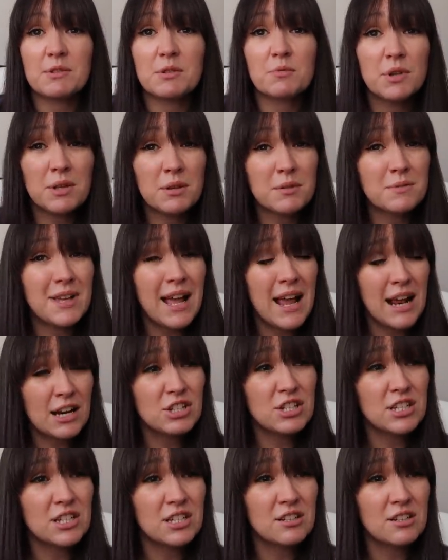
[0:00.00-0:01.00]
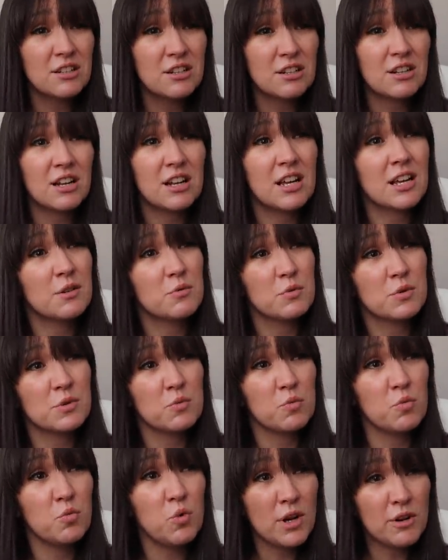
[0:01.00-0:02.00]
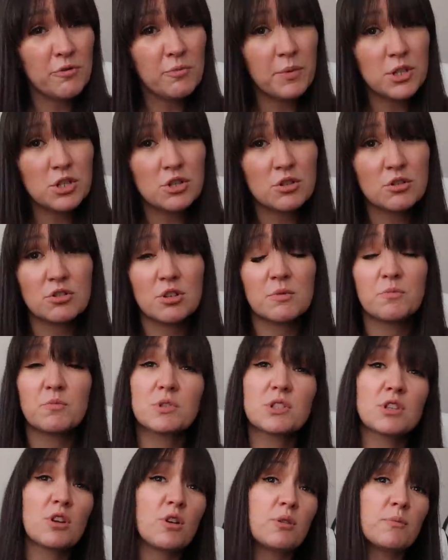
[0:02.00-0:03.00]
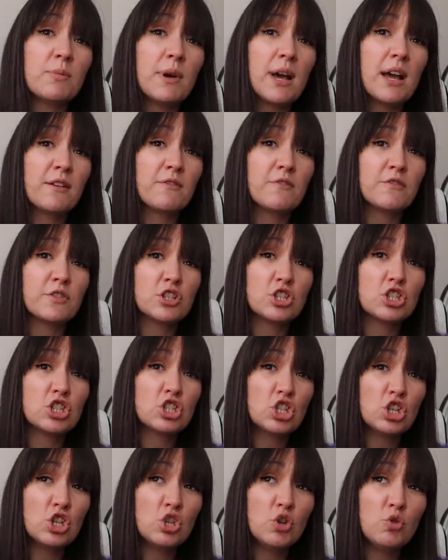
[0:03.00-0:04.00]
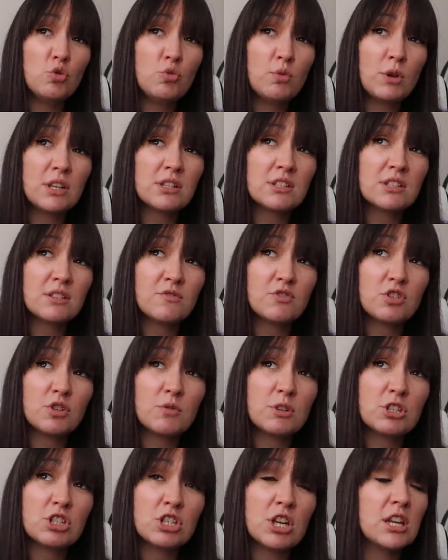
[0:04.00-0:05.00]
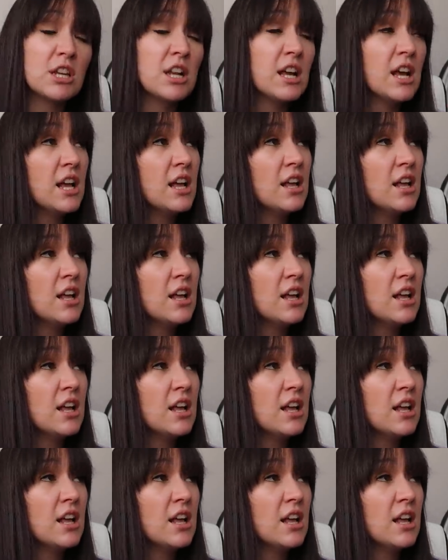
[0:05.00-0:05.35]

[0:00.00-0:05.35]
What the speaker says: So what it was actually going to look like was one of my children was going back for 2 weeks of tuition,